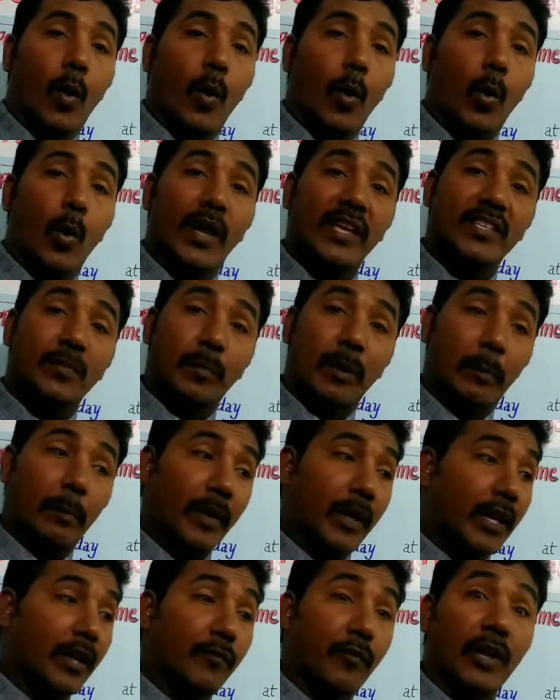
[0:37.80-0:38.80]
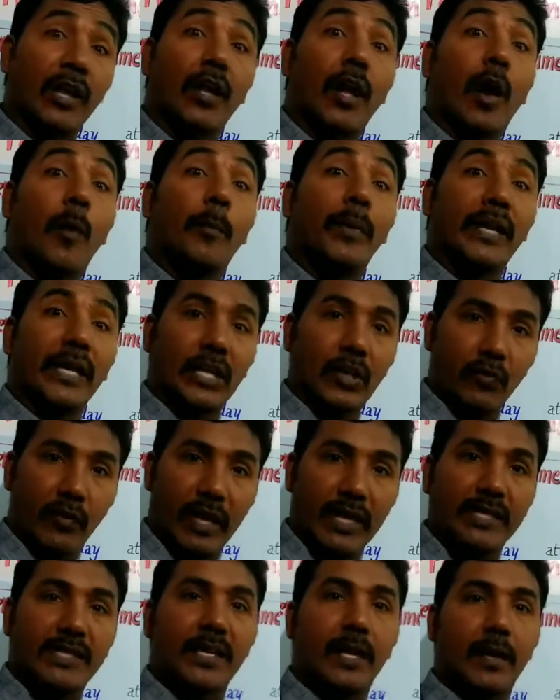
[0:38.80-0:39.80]
who is preparing for competitive
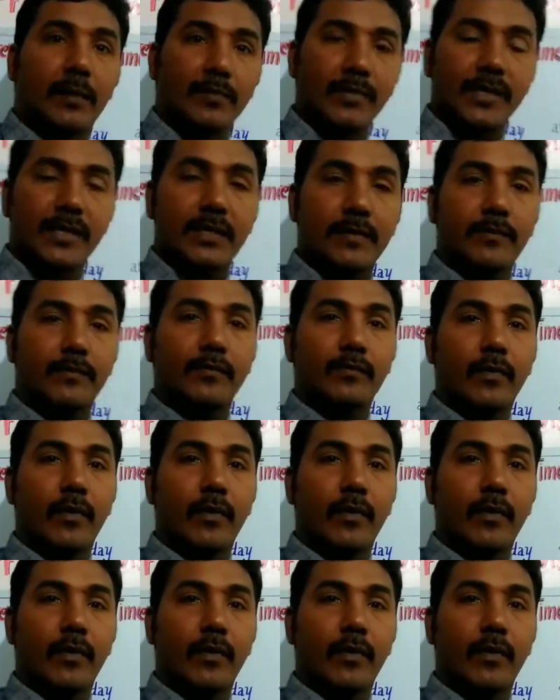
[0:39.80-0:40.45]
exams